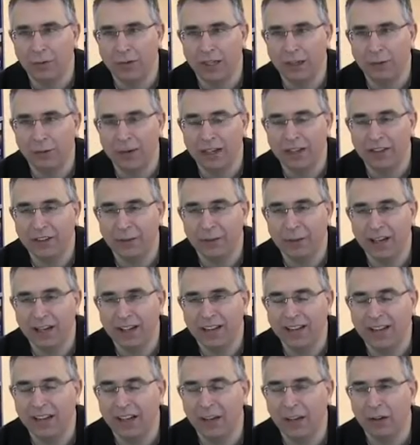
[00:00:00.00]
fully rigged and ready
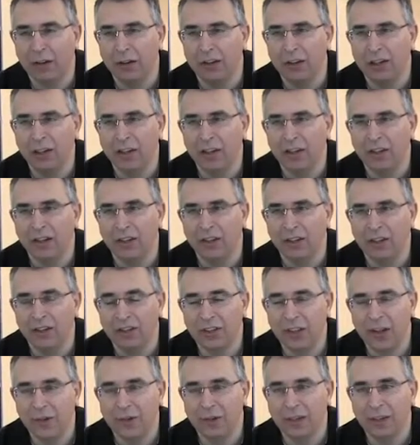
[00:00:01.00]
to go, at
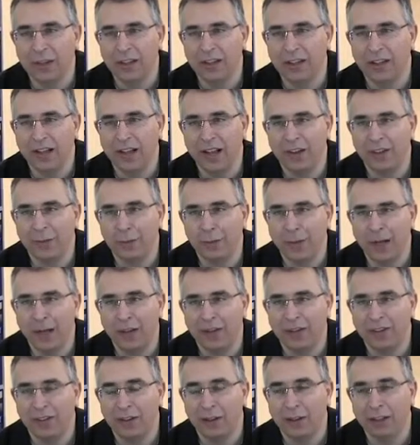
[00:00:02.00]
just over
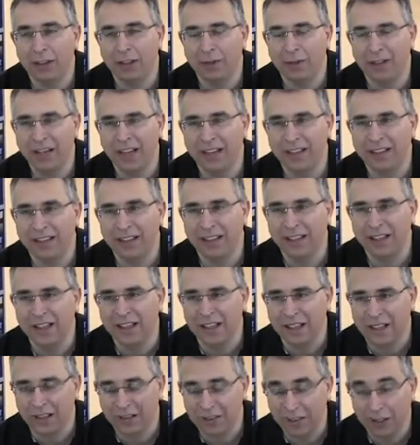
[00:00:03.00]
£30,000 including VAT.
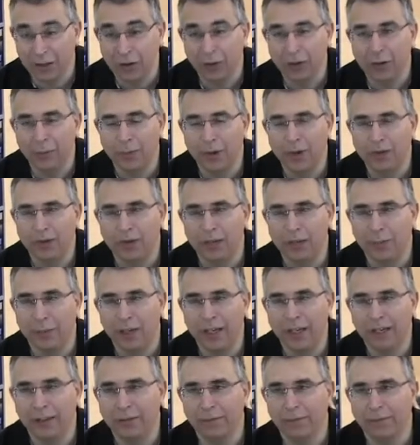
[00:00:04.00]
It's a lot of boat for the
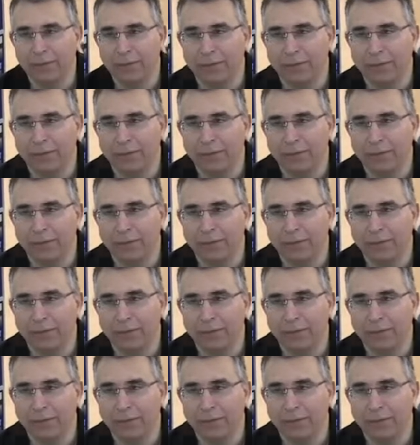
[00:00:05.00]
money.